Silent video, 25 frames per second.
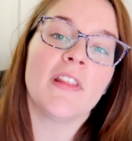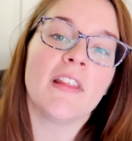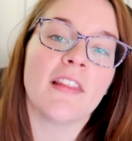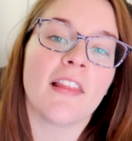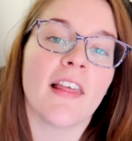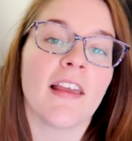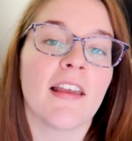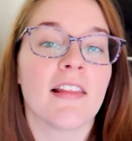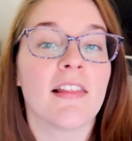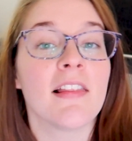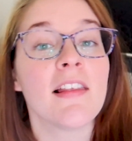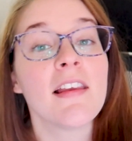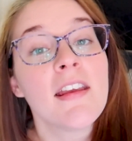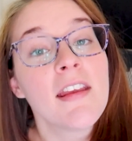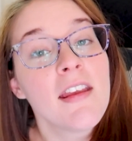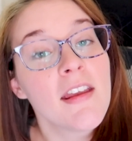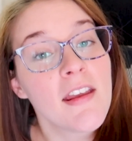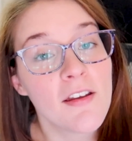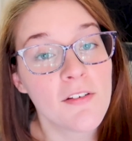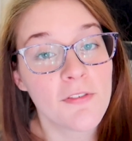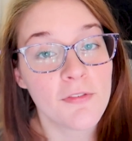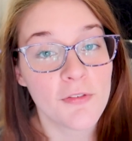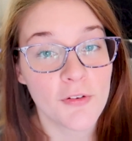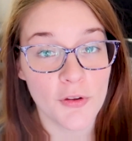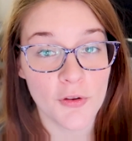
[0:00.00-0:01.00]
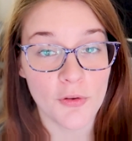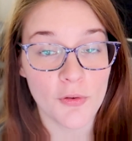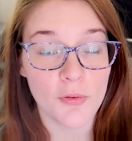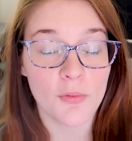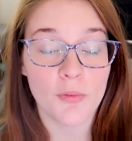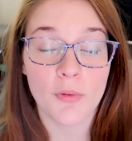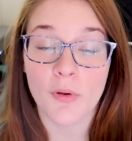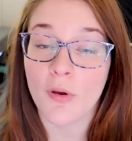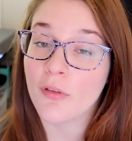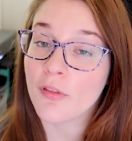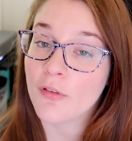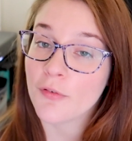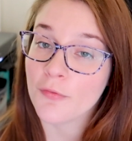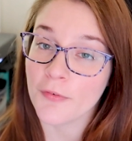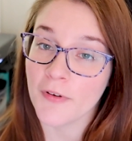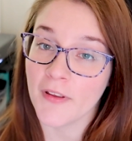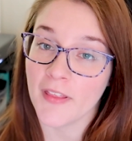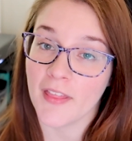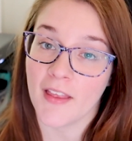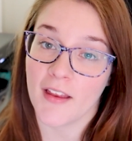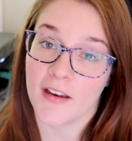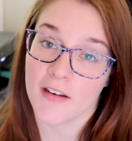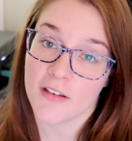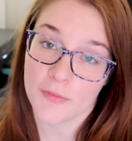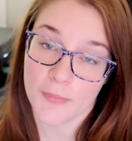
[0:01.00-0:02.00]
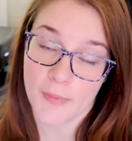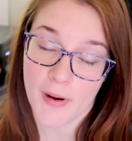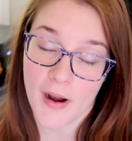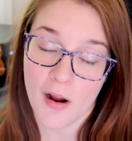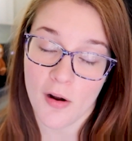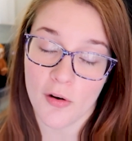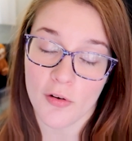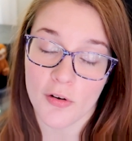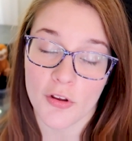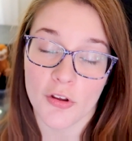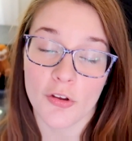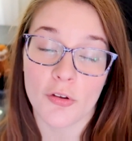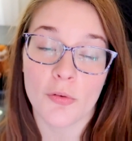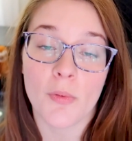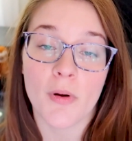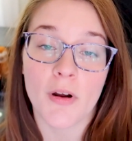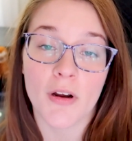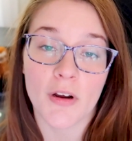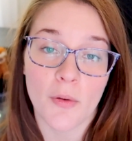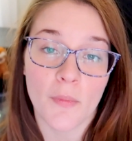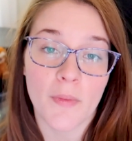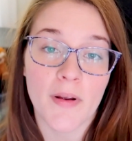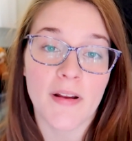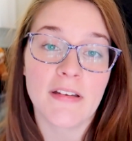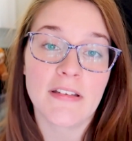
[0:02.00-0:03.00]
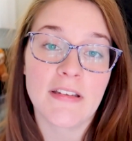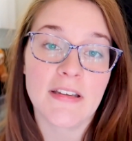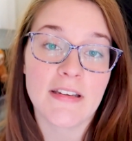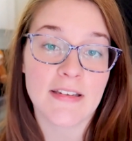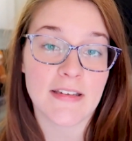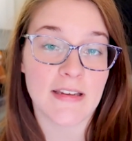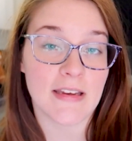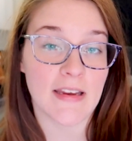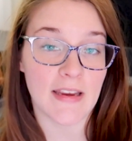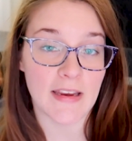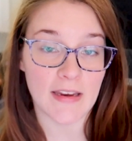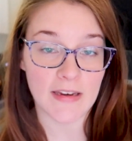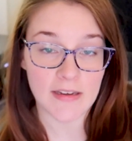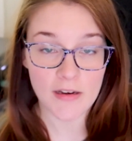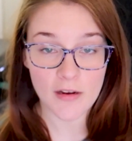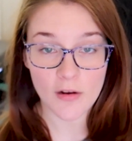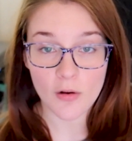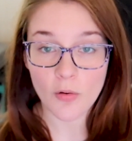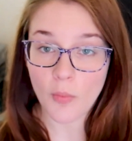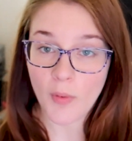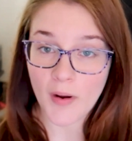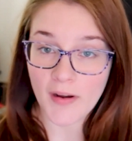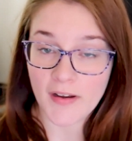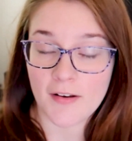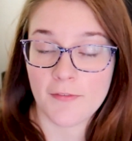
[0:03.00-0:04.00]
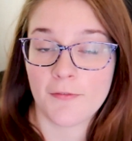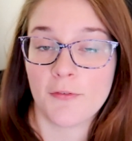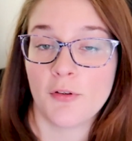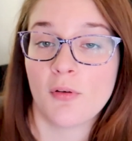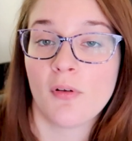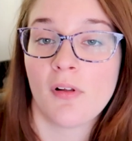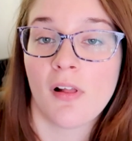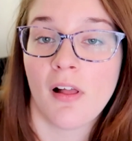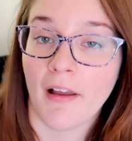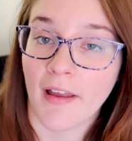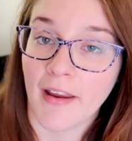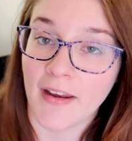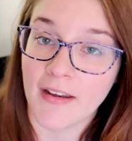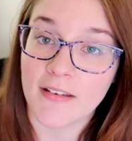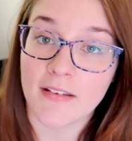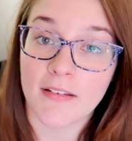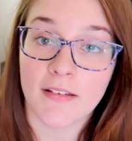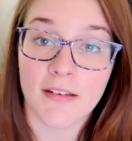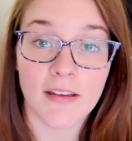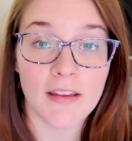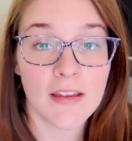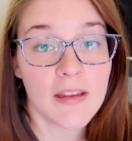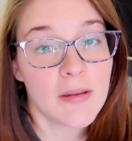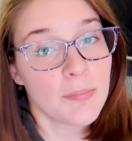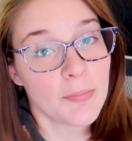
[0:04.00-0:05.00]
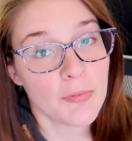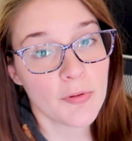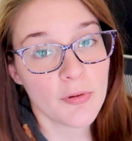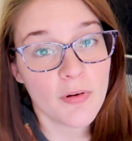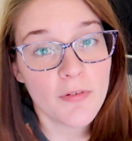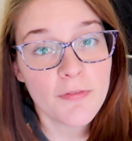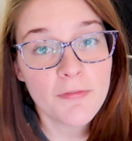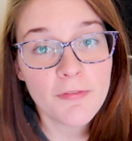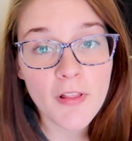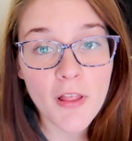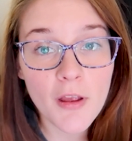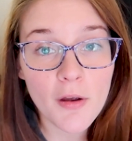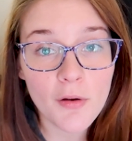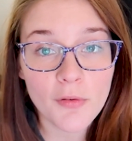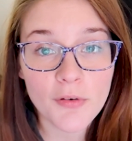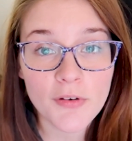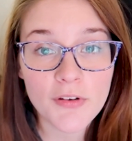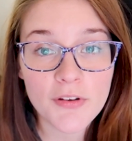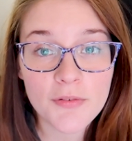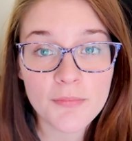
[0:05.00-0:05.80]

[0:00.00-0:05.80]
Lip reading: than likely, if you go the freelance route, you are going to need quite a few clients to keep you afloat.